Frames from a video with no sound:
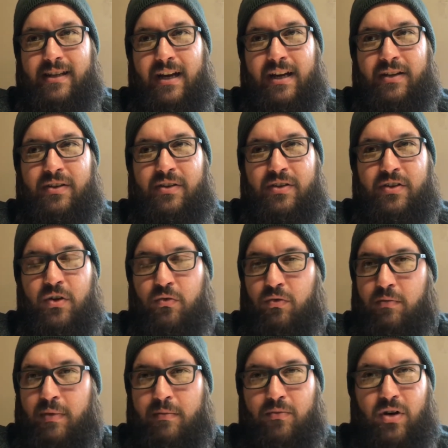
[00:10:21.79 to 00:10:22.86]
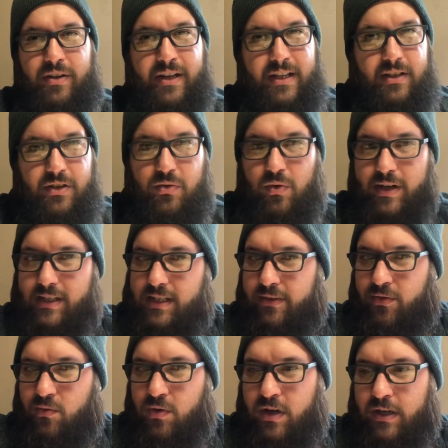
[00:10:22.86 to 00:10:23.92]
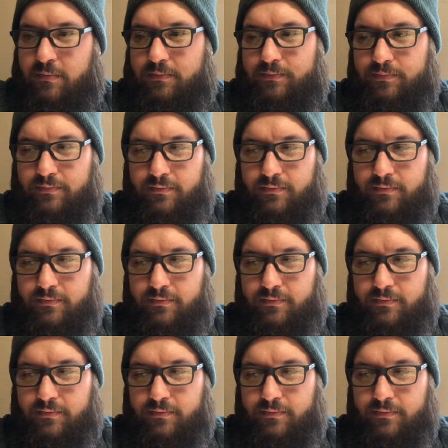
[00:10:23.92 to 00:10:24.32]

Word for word: I don't remember. I think it's a 27 watt.